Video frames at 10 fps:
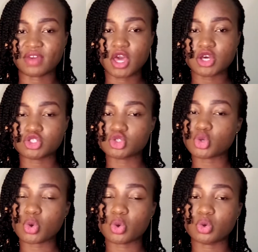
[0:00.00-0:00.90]

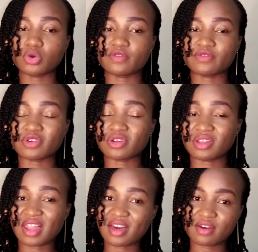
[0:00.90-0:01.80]
So, for
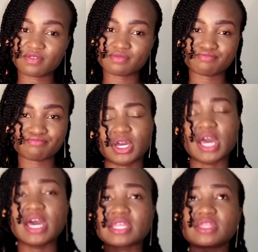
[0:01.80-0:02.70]
love,
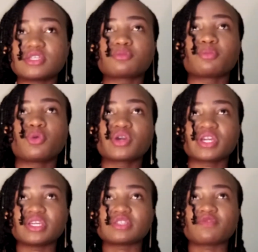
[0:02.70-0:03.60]
this book
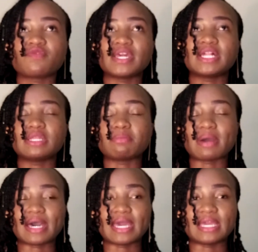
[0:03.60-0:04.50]
is filled
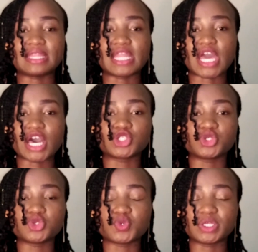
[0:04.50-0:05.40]
by the
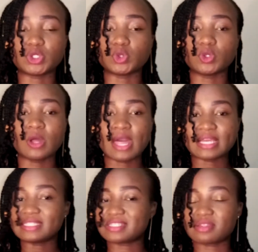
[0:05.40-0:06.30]
actions we do. It
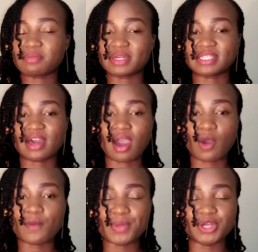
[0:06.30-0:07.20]
doesn't matter how
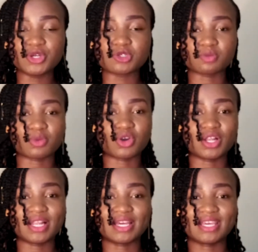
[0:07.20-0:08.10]
big or small.
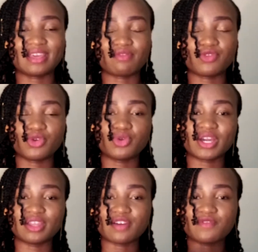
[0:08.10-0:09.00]
If you can
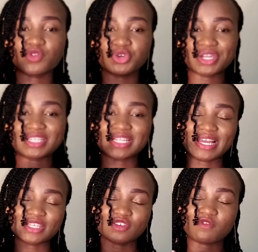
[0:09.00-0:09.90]
afford a slice
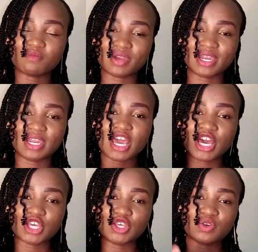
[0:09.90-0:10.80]
of bread,
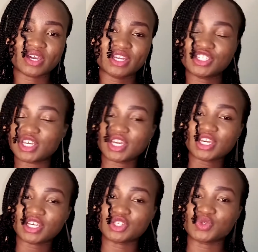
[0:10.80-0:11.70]
you can share
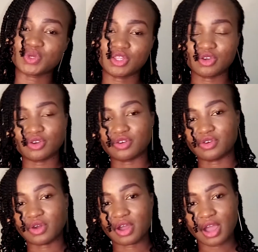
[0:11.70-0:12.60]
it
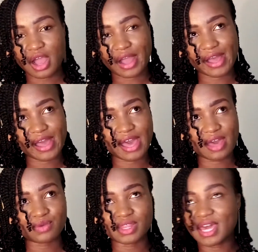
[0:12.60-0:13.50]
with
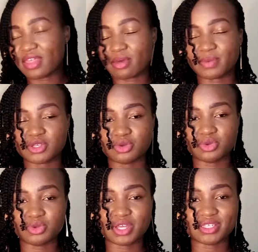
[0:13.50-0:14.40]
the other person who
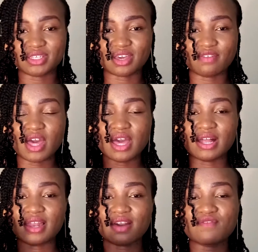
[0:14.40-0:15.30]
doesn't have.
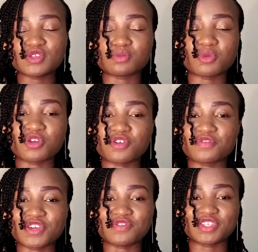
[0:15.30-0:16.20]
Love is more of
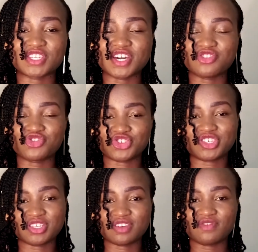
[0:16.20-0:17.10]
giving than
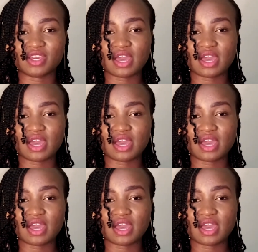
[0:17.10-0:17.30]
receiving.